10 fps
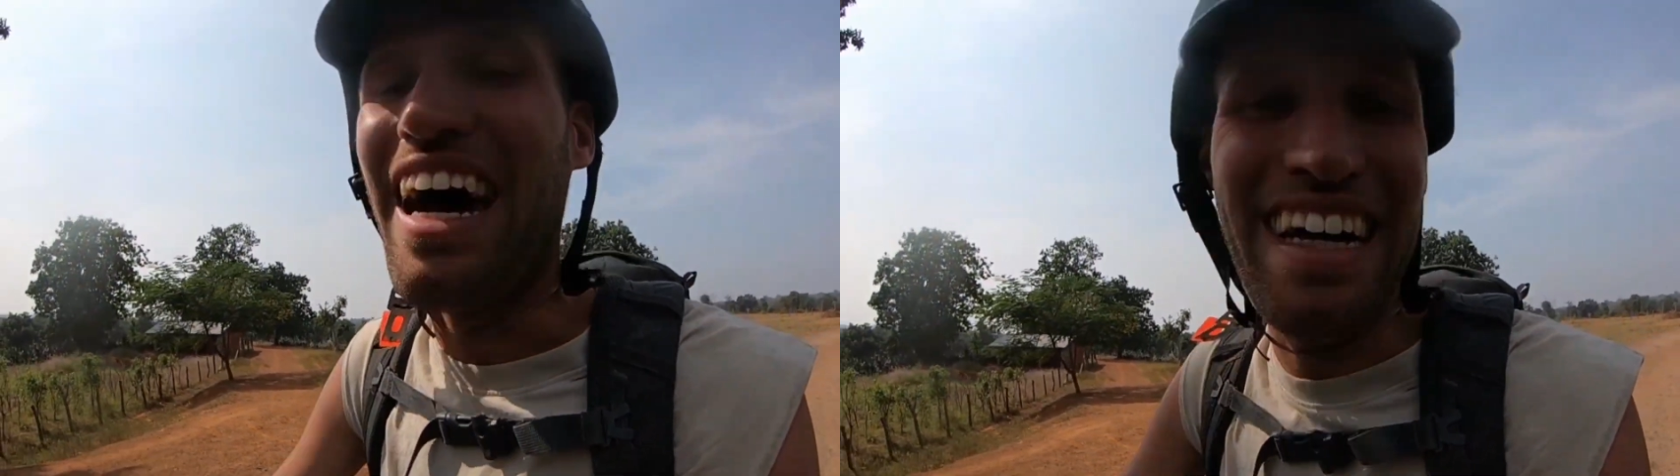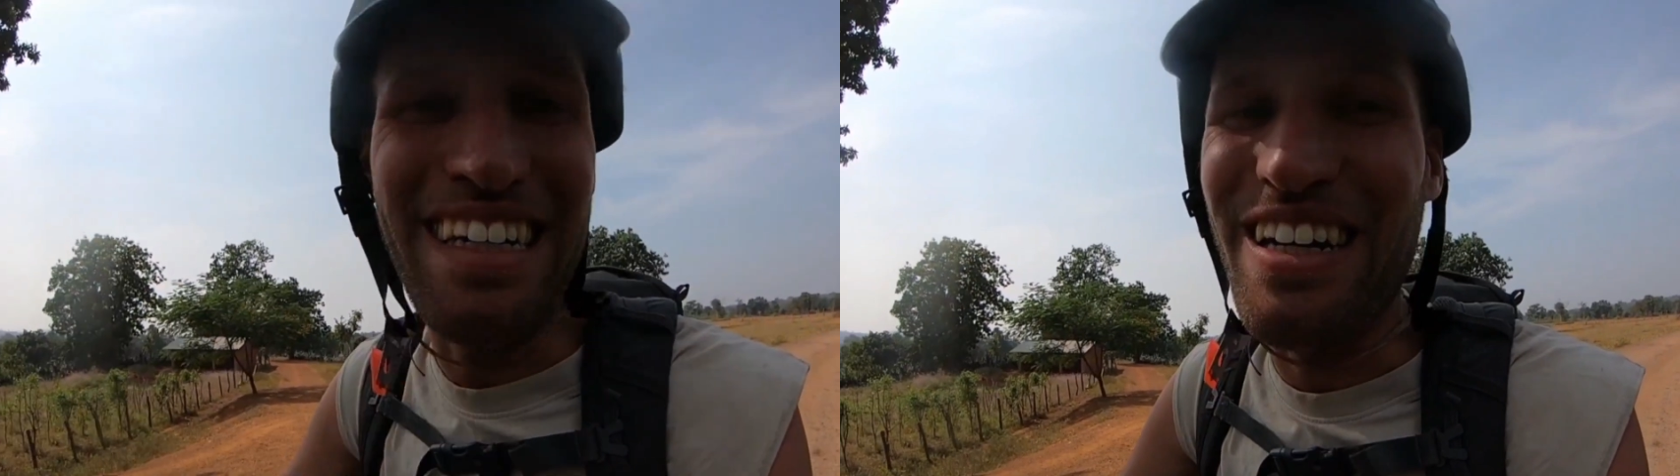
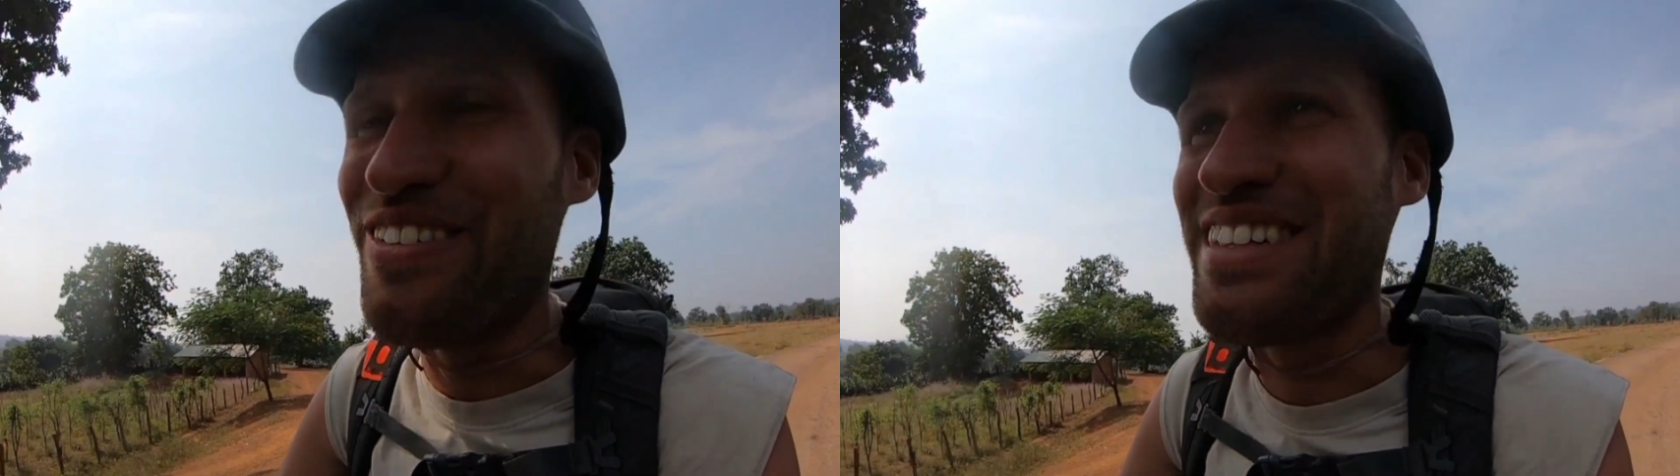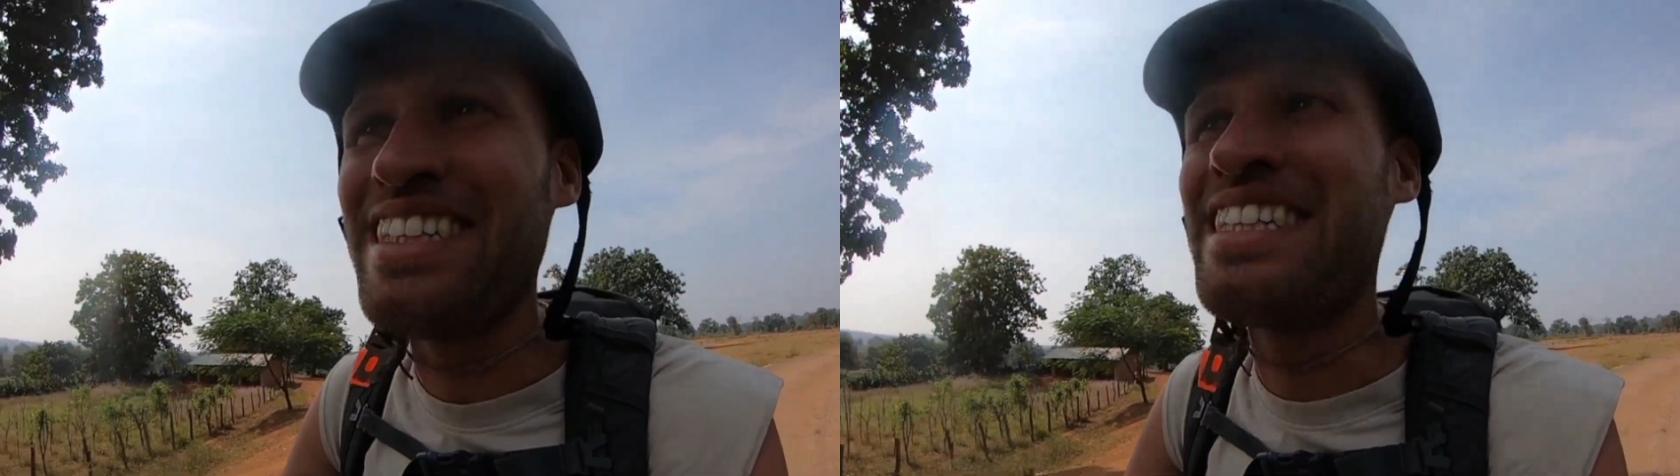I don't
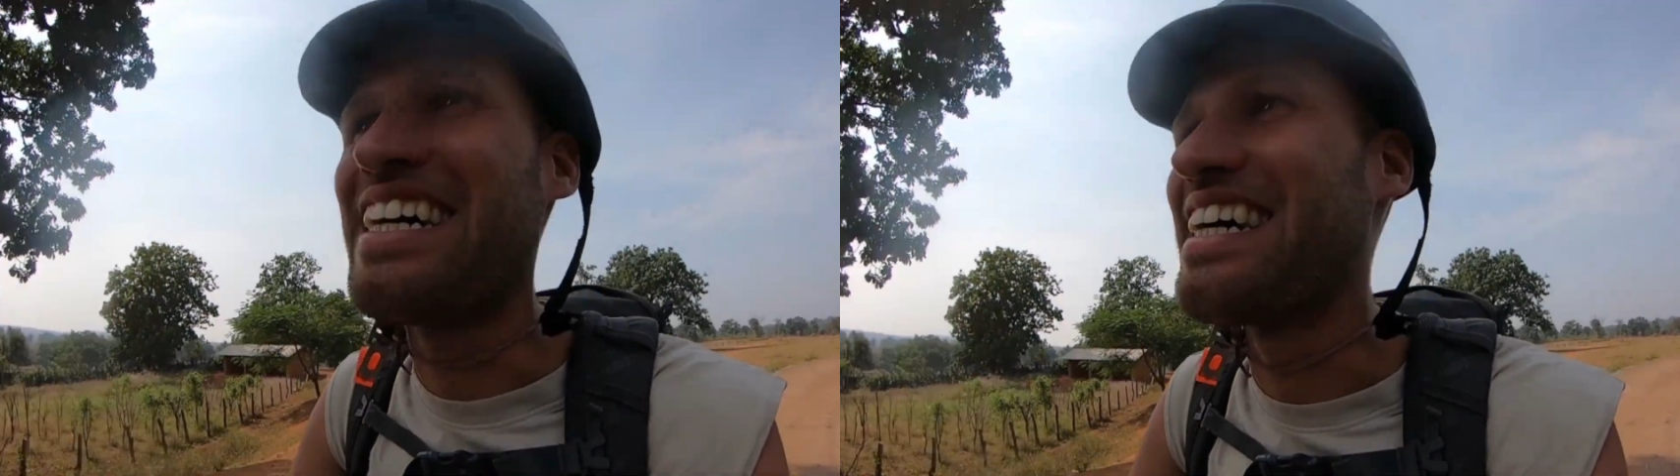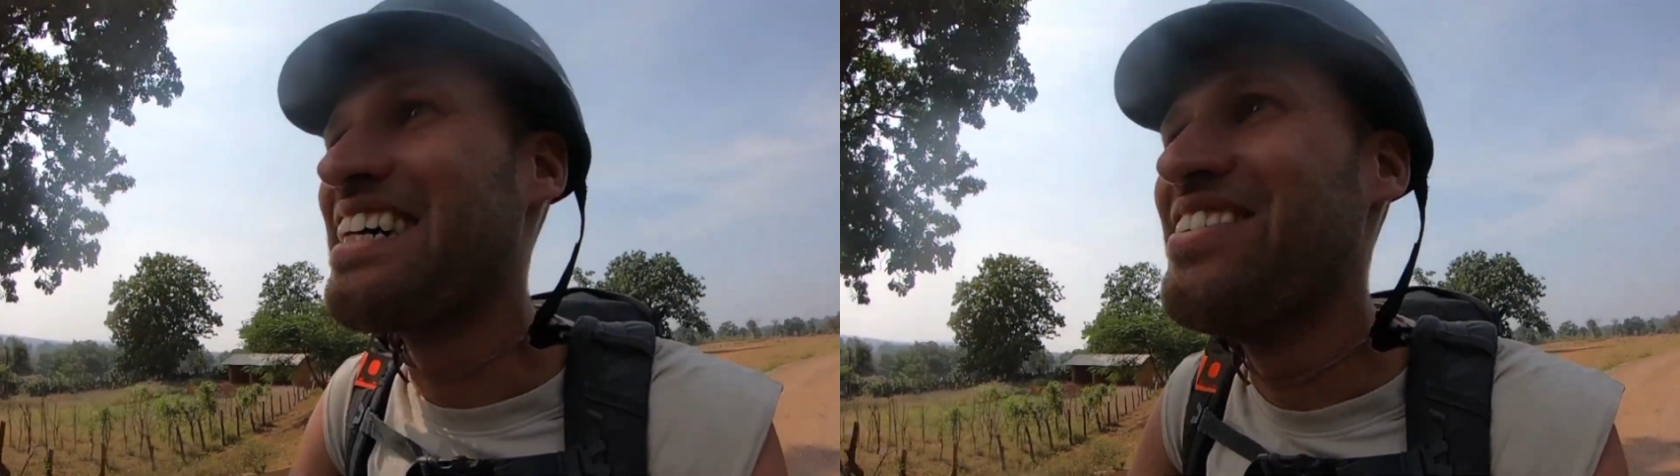know what to
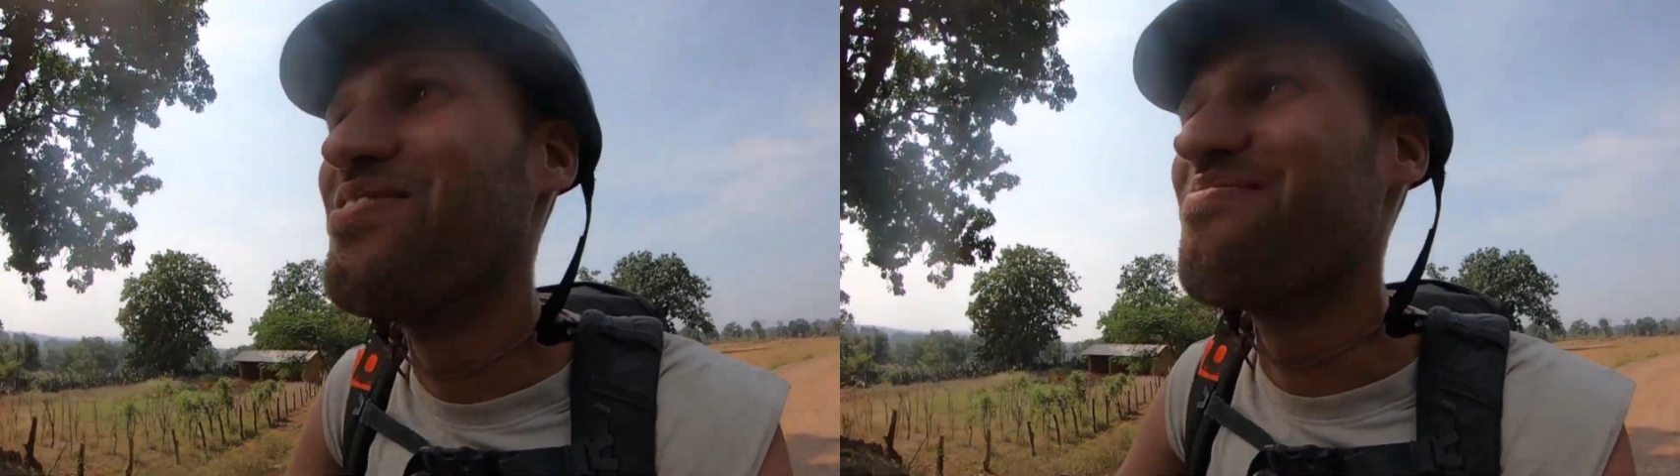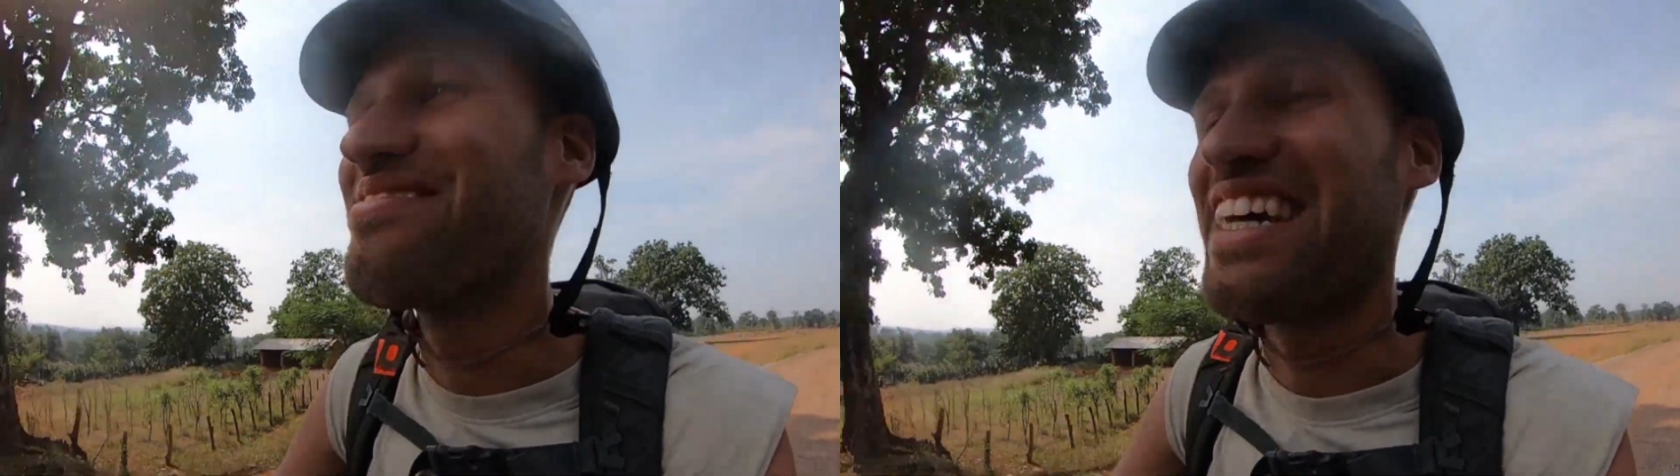say.
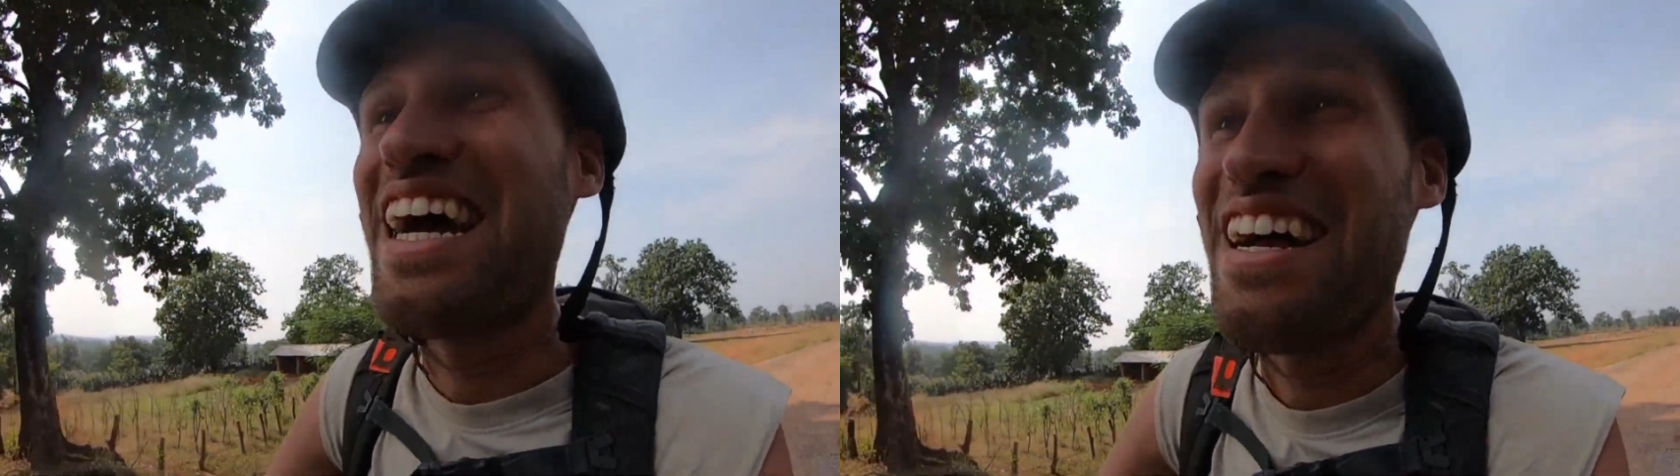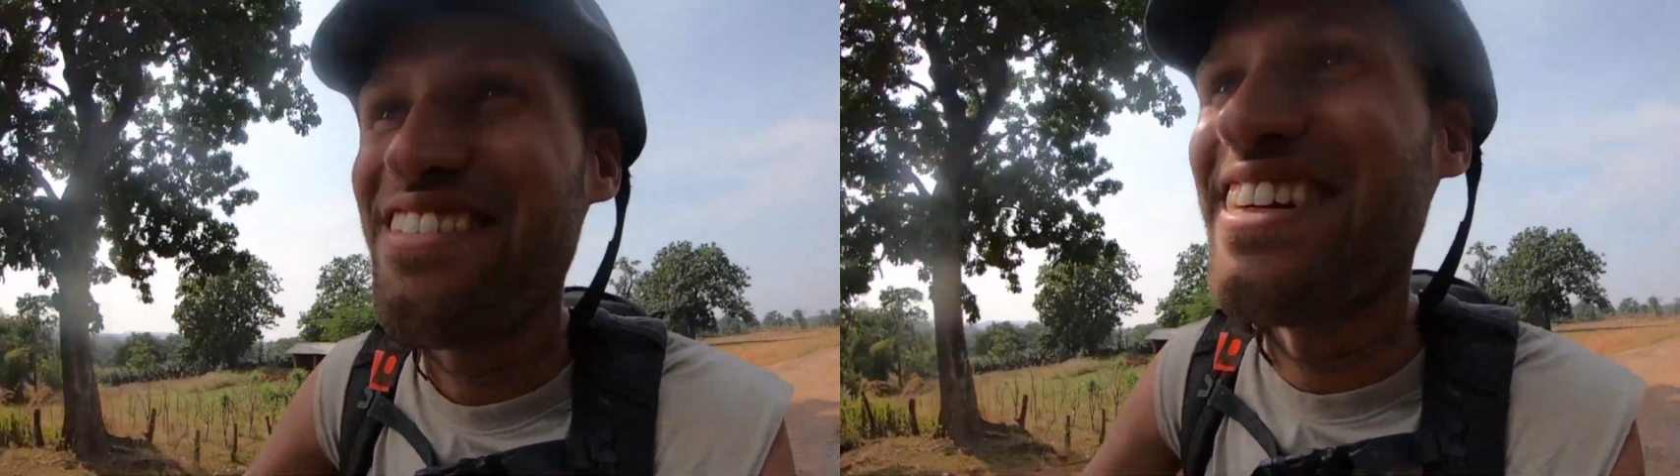I